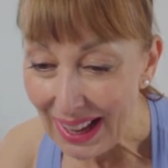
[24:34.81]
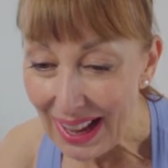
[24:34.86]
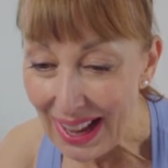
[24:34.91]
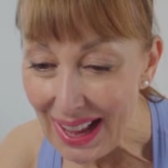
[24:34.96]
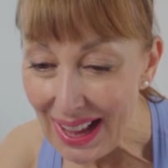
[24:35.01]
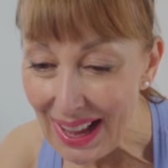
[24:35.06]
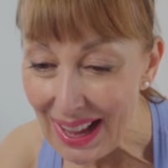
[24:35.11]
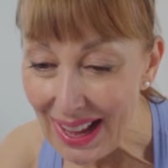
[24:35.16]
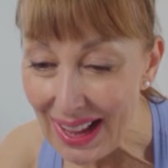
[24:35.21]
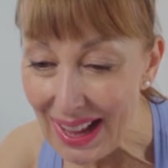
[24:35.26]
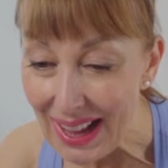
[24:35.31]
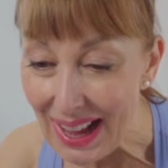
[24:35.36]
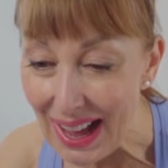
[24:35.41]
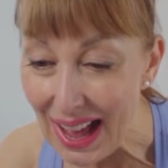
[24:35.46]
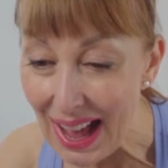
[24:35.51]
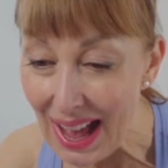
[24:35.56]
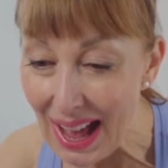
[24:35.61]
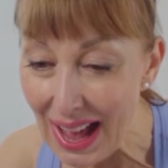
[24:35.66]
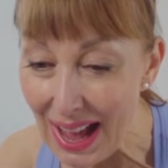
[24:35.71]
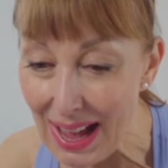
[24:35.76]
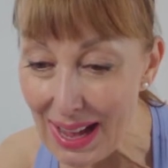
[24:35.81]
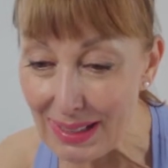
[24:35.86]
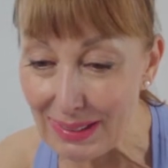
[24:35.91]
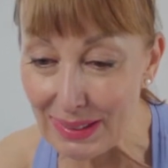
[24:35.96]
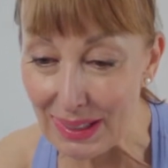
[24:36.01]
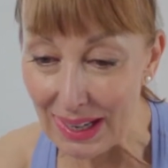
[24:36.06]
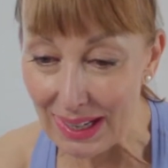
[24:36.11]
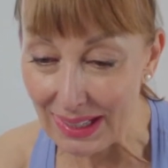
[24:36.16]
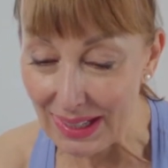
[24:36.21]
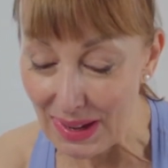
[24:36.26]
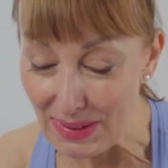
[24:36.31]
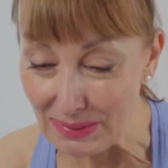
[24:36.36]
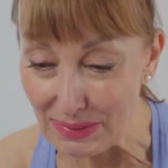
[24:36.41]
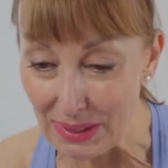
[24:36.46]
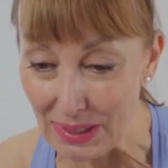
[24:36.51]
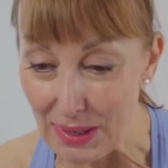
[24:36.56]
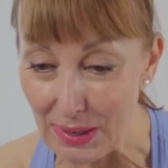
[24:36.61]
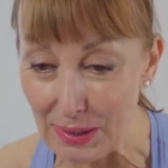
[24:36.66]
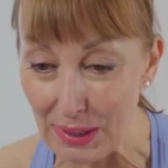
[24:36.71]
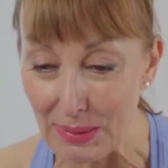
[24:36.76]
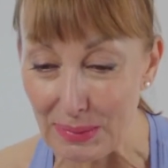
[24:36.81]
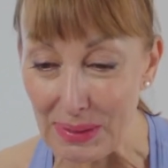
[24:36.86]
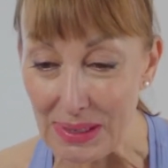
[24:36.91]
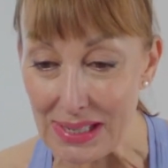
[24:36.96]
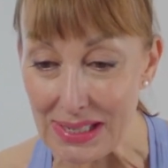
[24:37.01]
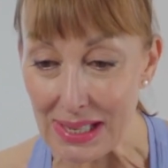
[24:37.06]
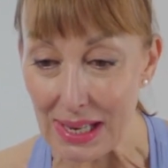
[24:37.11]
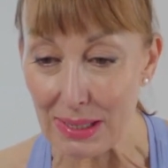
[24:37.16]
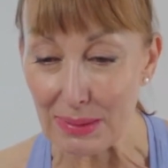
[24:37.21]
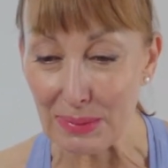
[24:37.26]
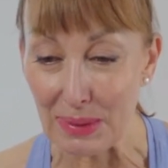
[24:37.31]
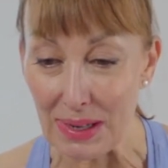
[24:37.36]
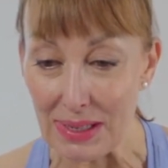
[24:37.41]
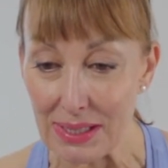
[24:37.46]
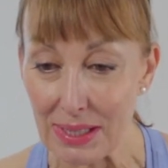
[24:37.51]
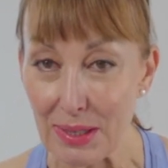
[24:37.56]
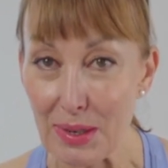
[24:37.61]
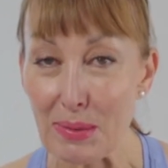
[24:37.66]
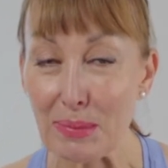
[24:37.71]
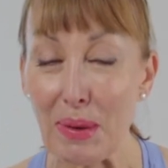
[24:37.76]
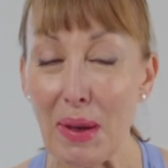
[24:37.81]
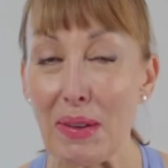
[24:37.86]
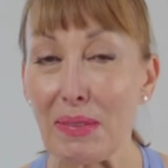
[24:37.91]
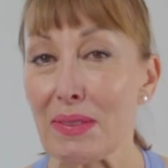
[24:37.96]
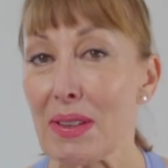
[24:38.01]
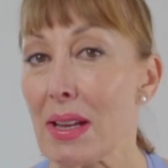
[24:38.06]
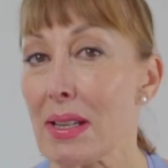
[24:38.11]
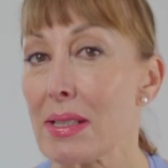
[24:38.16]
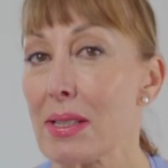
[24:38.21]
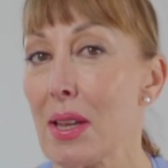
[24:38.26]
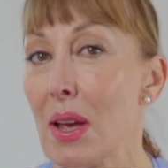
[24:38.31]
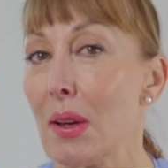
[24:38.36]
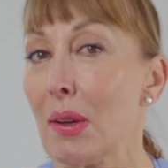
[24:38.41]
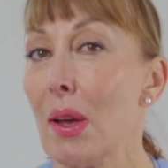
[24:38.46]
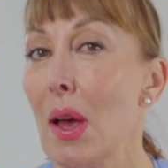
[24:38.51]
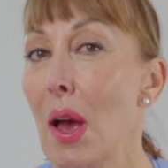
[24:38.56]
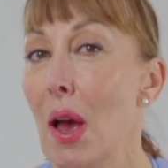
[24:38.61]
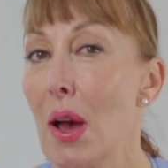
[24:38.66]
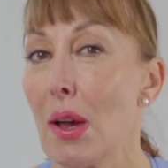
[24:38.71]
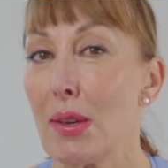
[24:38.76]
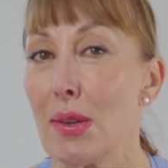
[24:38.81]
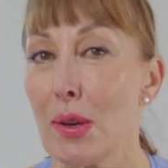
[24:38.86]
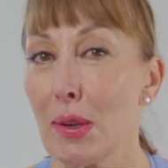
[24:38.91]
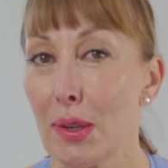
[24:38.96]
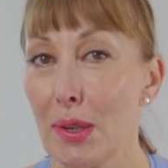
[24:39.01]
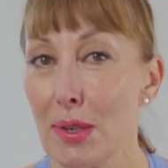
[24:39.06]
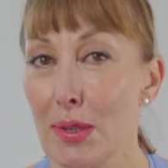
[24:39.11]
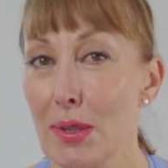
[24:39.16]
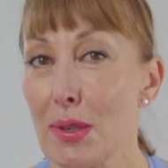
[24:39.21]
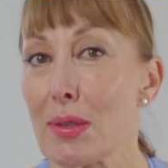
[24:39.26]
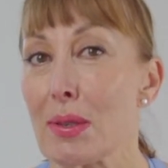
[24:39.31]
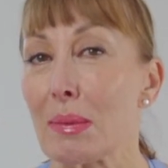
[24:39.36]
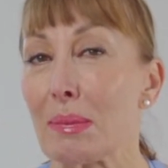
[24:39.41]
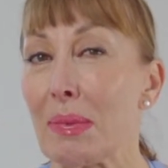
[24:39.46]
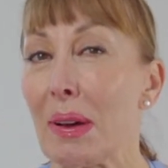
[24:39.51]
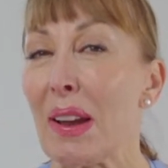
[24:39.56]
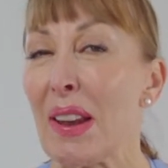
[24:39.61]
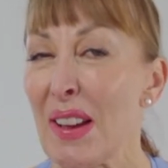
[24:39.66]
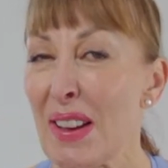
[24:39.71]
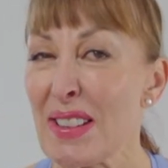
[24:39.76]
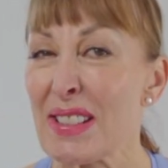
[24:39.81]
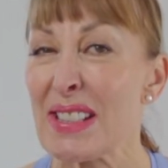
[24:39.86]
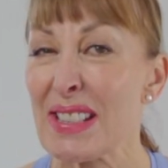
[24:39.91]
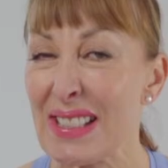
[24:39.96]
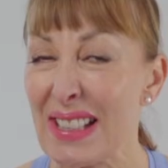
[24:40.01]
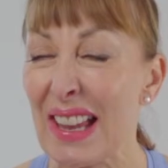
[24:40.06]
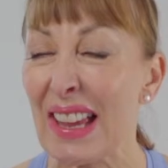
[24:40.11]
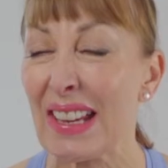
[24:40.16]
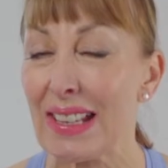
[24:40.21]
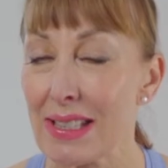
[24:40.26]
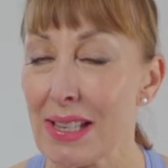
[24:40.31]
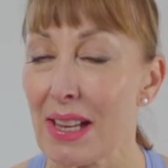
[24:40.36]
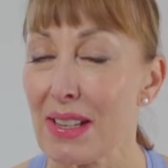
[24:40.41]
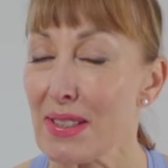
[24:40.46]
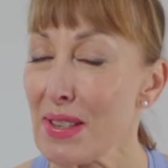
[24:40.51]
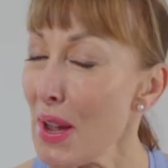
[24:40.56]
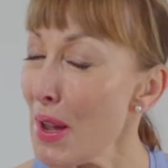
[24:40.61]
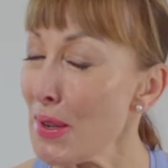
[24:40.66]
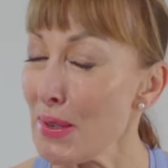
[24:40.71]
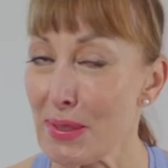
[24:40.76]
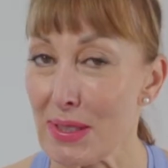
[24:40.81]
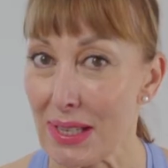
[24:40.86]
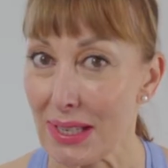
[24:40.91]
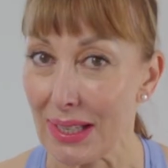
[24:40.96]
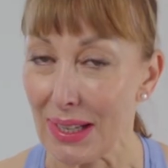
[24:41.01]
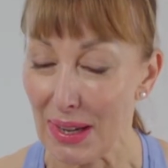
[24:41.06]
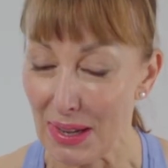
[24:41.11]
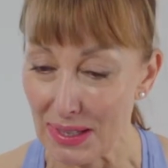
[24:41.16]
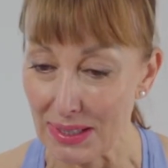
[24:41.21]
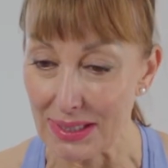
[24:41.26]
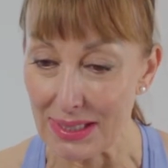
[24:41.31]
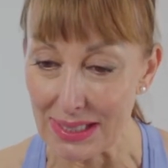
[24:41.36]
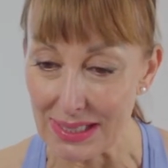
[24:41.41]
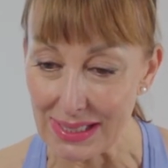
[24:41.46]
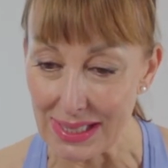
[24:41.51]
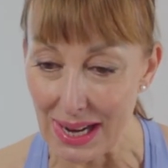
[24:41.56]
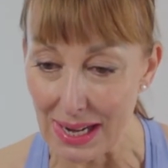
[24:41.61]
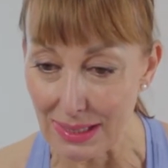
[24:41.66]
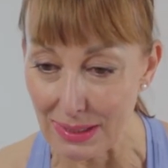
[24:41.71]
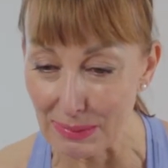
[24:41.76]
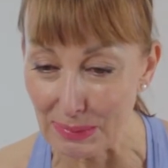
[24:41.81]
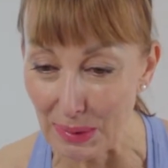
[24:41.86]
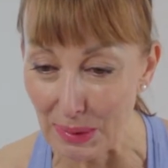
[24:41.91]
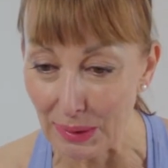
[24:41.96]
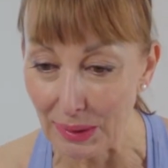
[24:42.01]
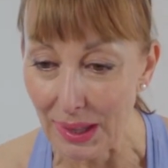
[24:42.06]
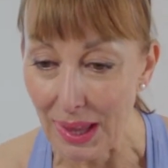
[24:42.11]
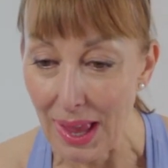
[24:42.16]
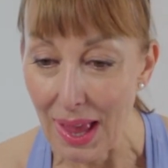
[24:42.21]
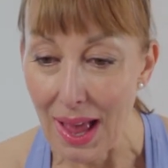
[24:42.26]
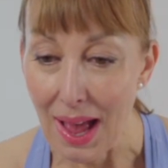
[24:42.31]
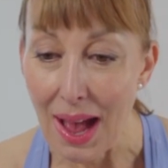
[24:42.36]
How lovely. You're going to be celebrating your birthday, so you're going to do some Pilates later. Totally understandable.